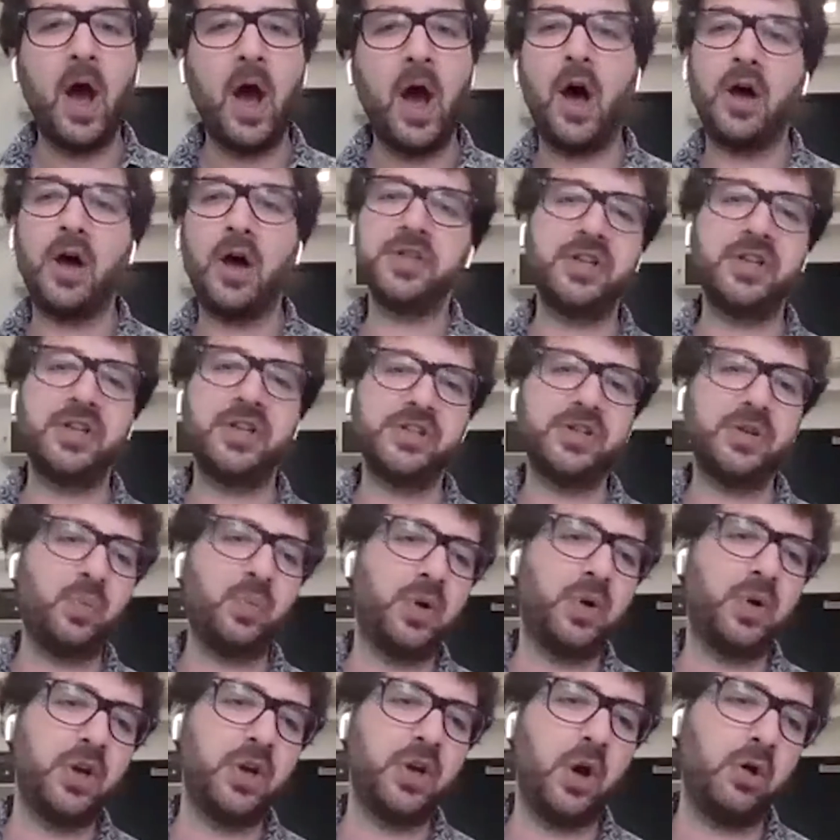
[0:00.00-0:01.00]
our system
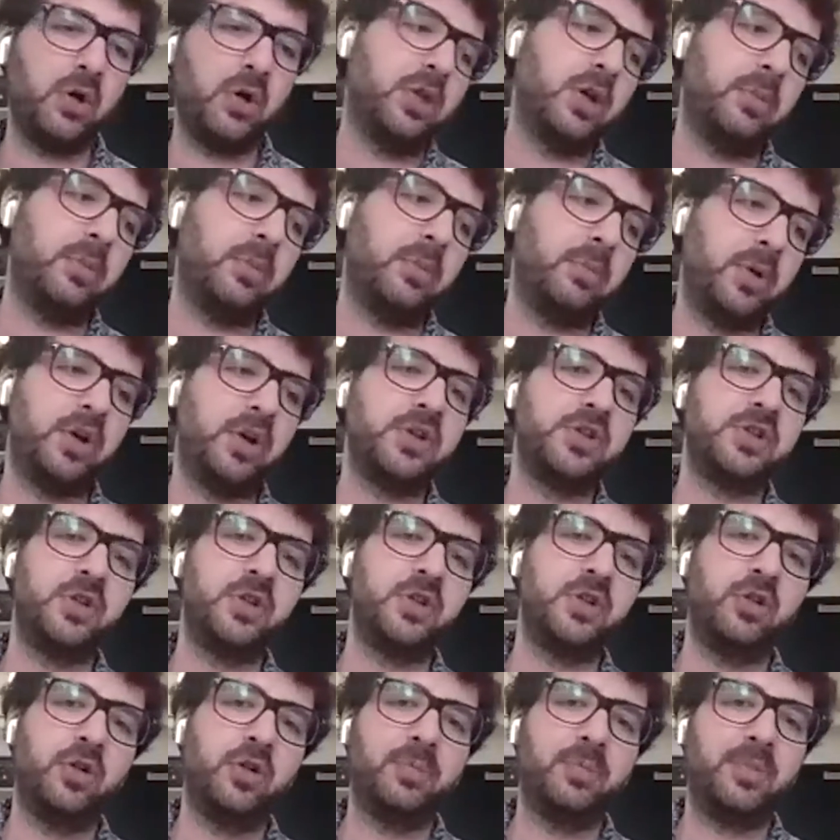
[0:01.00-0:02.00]
would know that because
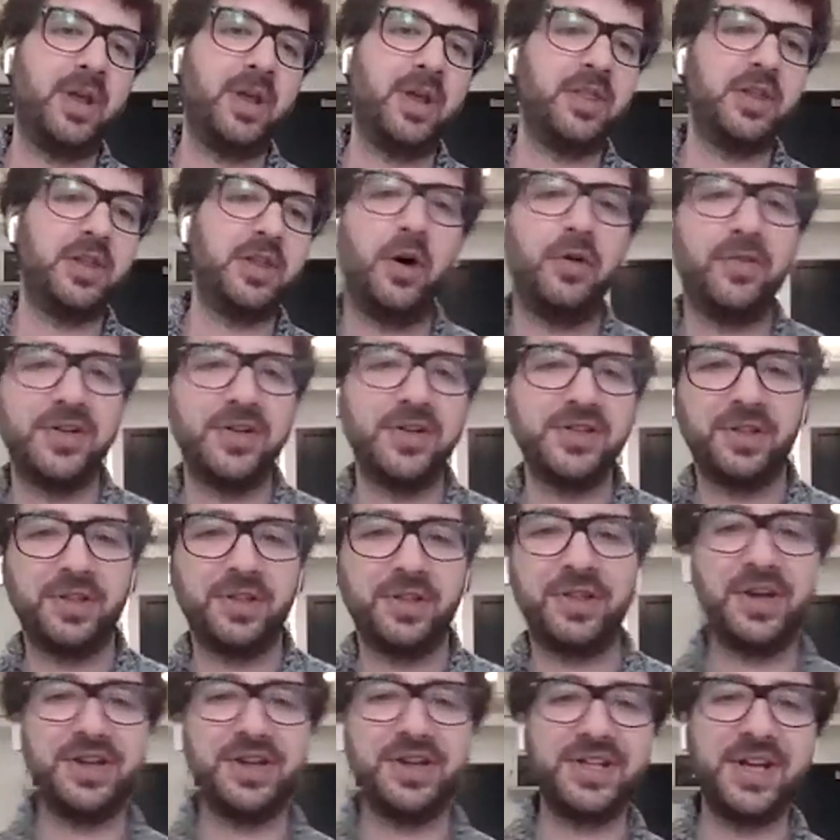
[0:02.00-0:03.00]
you're in the office on
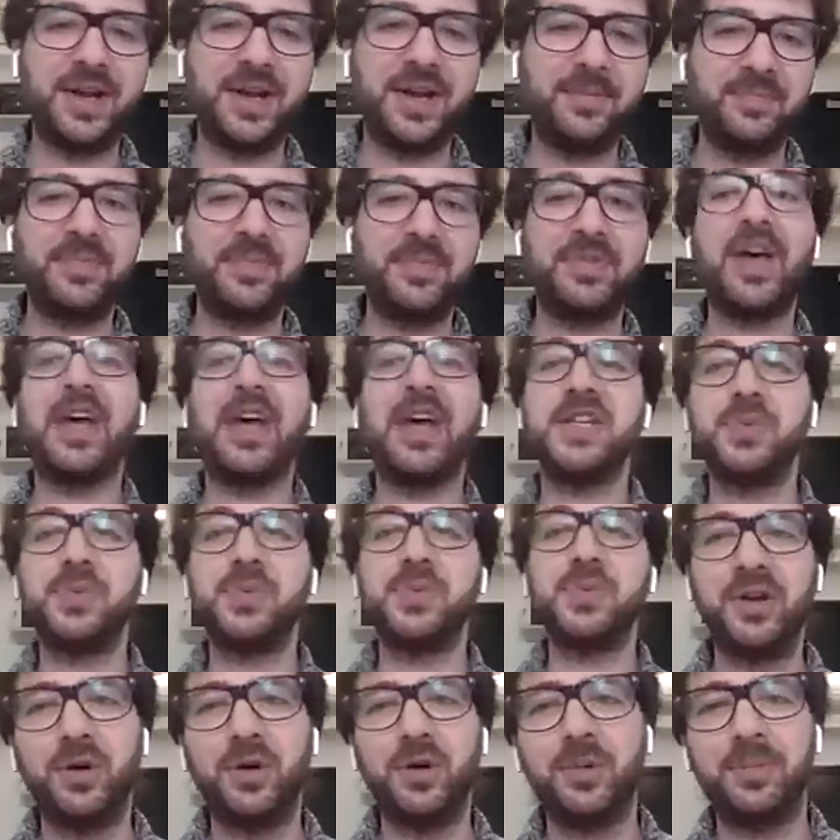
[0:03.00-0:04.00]
Thursday, that's where
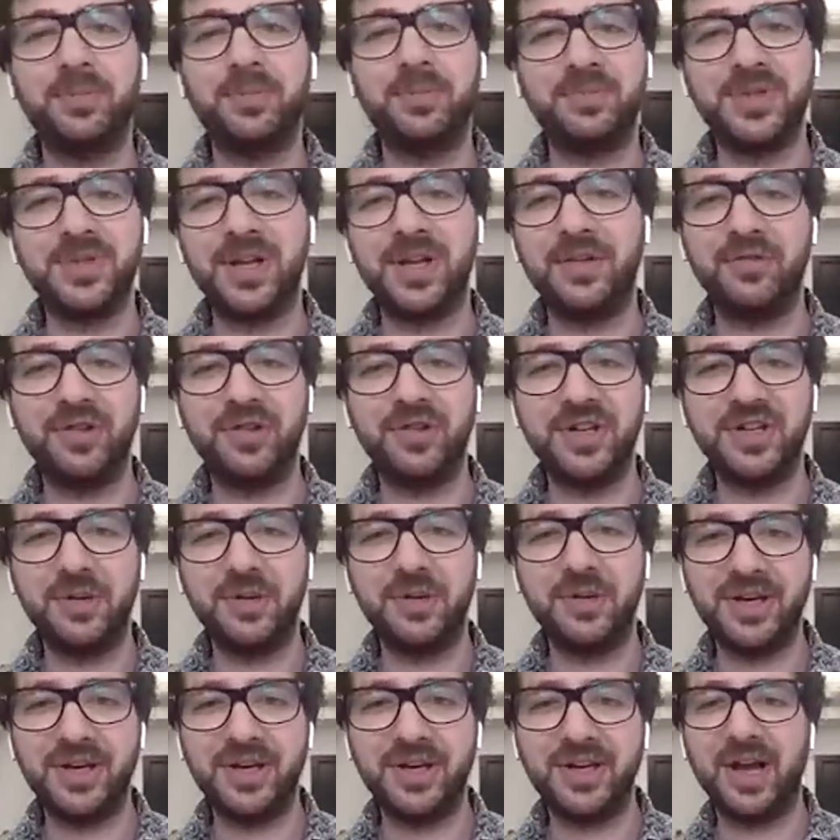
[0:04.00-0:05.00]
your delivery should
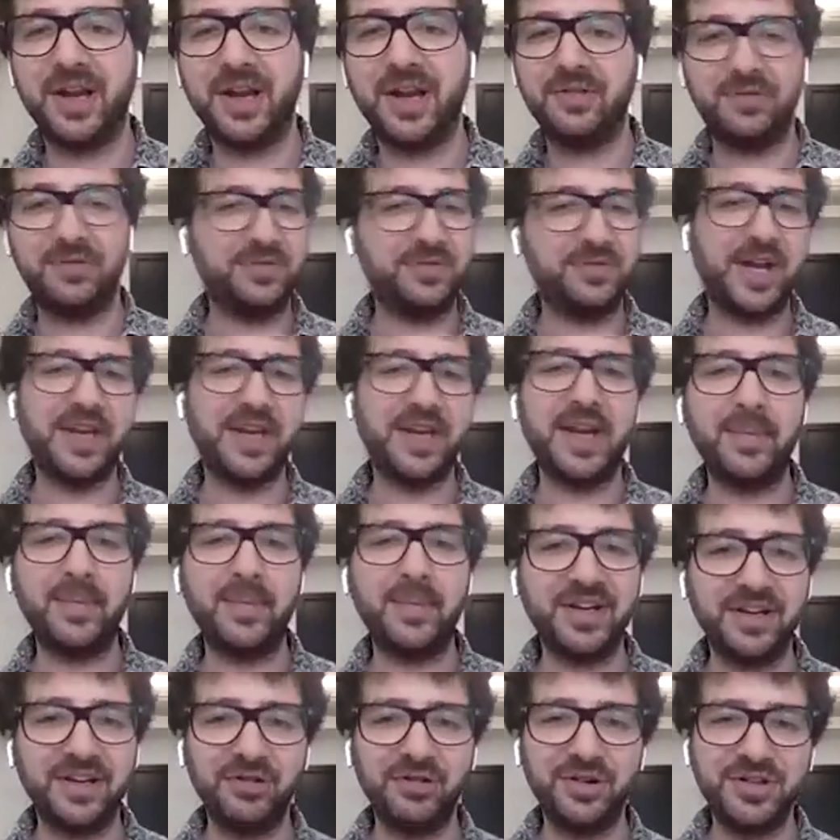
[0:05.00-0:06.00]
be kind of
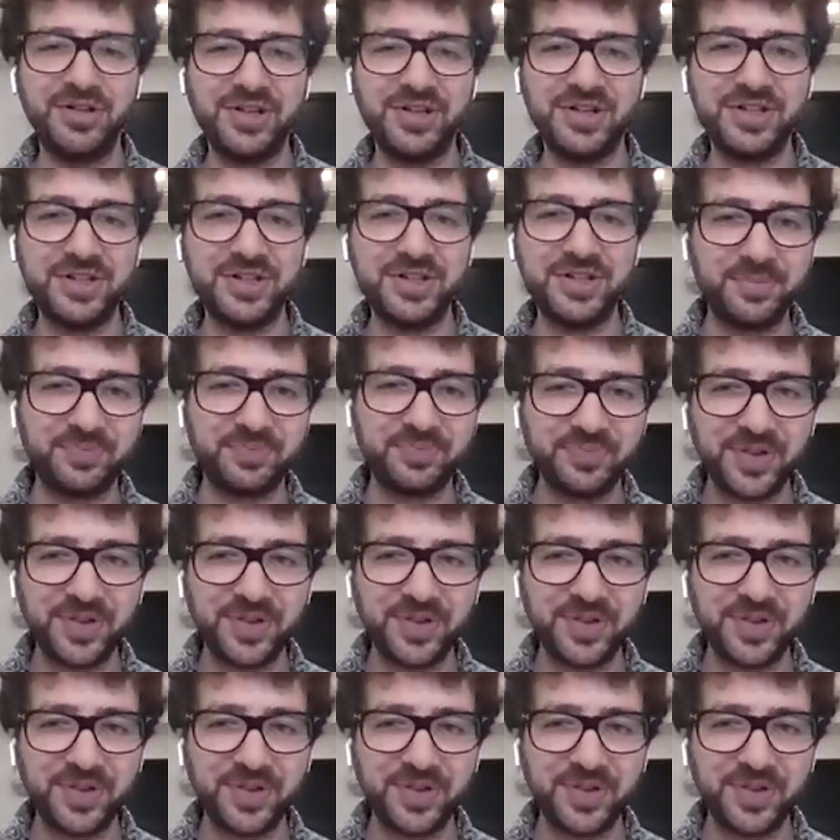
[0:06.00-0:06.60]
dynamically routed to.